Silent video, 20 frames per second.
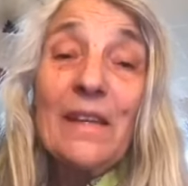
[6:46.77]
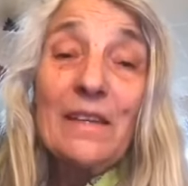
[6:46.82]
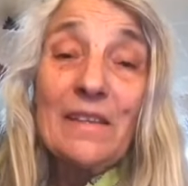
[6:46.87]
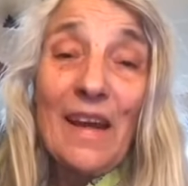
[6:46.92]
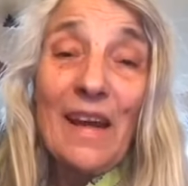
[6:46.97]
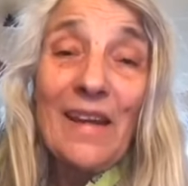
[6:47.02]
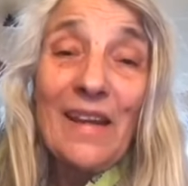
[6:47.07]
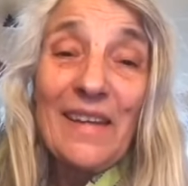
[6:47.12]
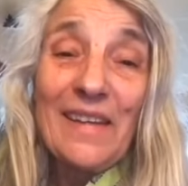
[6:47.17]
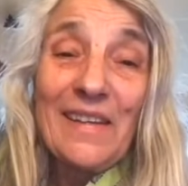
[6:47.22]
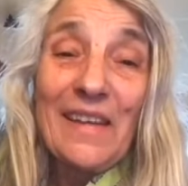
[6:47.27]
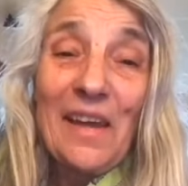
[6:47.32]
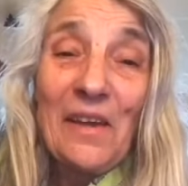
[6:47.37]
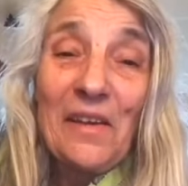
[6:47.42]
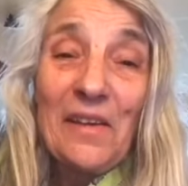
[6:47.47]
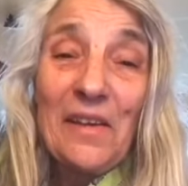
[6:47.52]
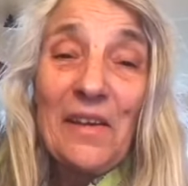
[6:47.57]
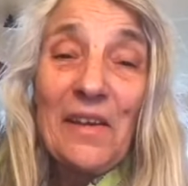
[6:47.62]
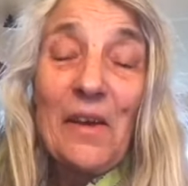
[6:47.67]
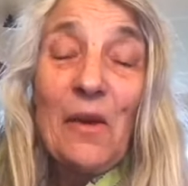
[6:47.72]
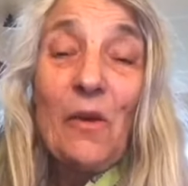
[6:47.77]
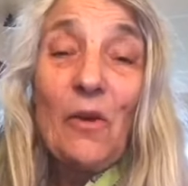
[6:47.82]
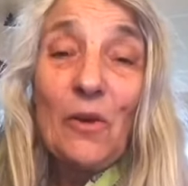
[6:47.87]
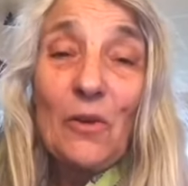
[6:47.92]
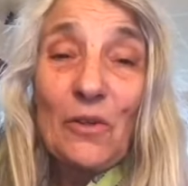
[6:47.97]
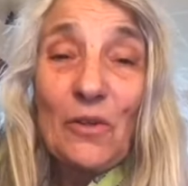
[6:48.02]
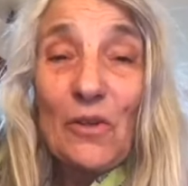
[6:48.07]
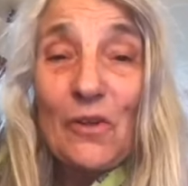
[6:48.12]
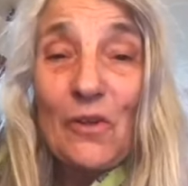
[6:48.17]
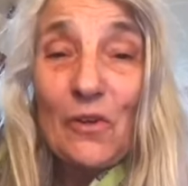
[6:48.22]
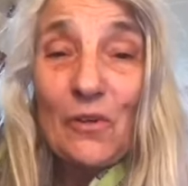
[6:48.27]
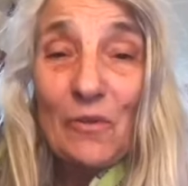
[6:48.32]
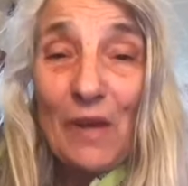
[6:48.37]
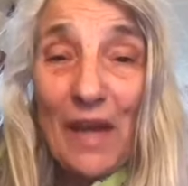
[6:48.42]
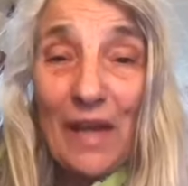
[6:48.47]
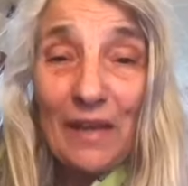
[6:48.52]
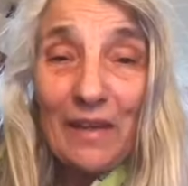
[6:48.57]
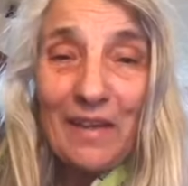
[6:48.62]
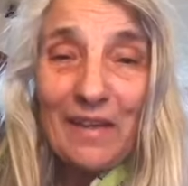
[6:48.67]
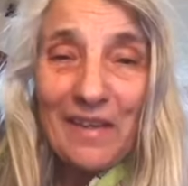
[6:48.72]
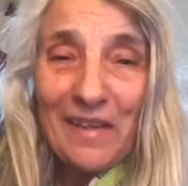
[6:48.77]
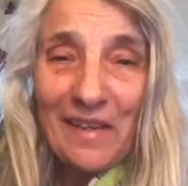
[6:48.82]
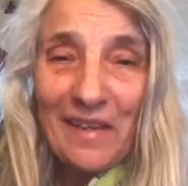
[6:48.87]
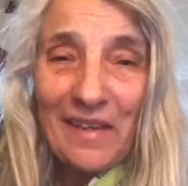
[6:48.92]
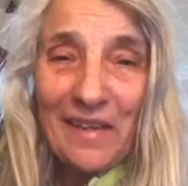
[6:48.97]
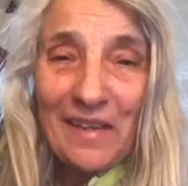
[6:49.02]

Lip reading: died on chlorine,